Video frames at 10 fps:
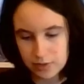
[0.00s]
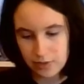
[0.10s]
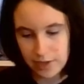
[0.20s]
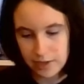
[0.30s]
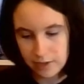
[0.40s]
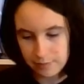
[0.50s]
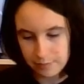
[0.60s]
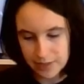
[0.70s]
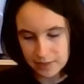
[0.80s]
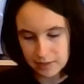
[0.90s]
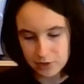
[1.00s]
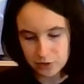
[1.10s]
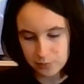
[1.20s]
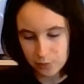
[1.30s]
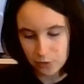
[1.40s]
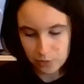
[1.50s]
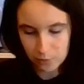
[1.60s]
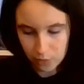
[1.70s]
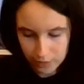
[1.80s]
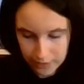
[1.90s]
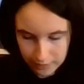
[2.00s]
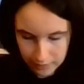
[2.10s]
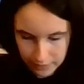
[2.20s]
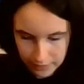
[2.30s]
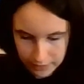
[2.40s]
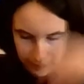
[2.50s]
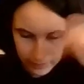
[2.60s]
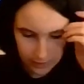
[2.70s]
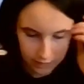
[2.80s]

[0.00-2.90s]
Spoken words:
So here I've basically just put them all in like